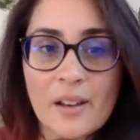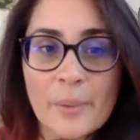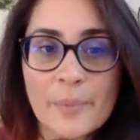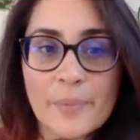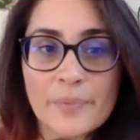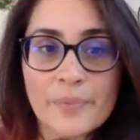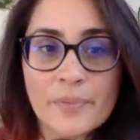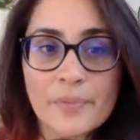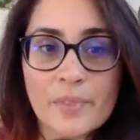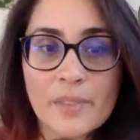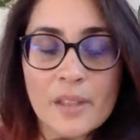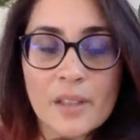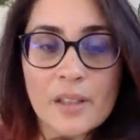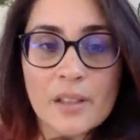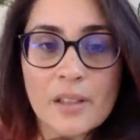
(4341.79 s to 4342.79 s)
um,
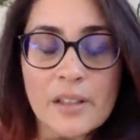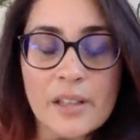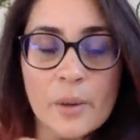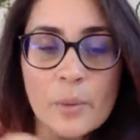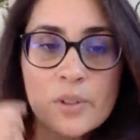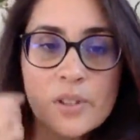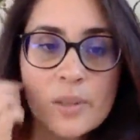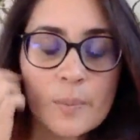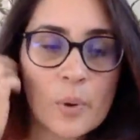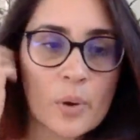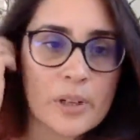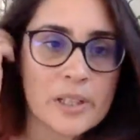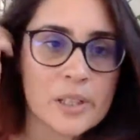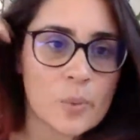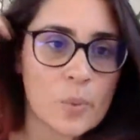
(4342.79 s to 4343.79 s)
there was a
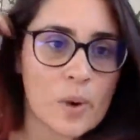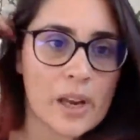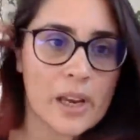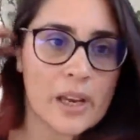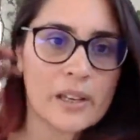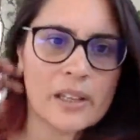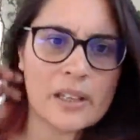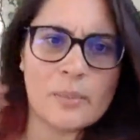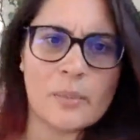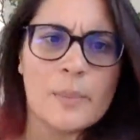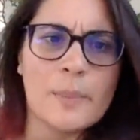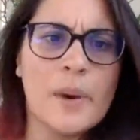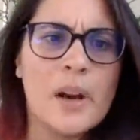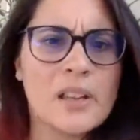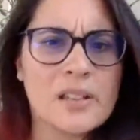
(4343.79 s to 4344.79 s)
point where
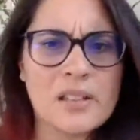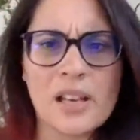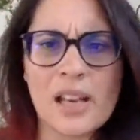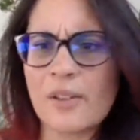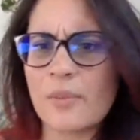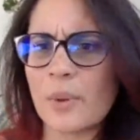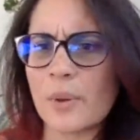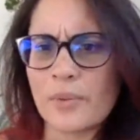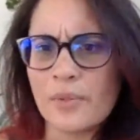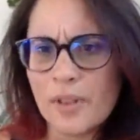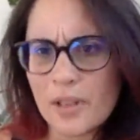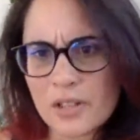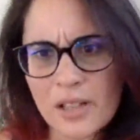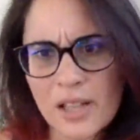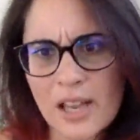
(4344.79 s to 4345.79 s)
in my personal life, my
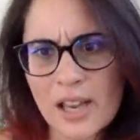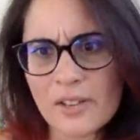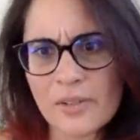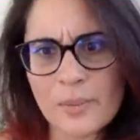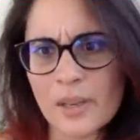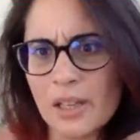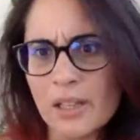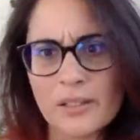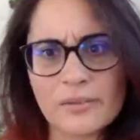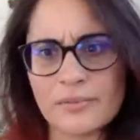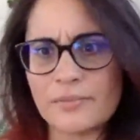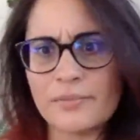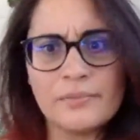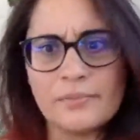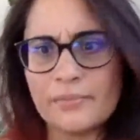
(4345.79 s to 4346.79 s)
professional life,
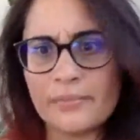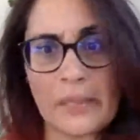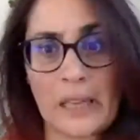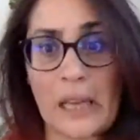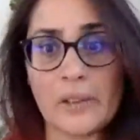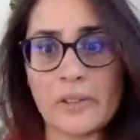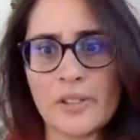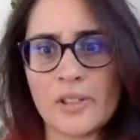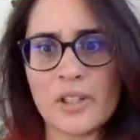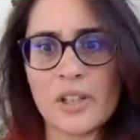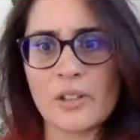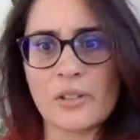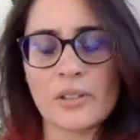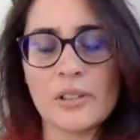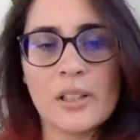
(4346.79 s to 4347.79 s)
my life
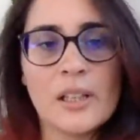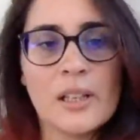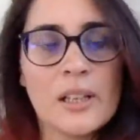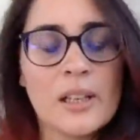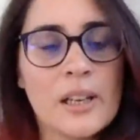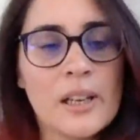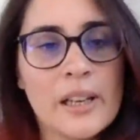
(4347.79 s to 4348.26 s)
in general,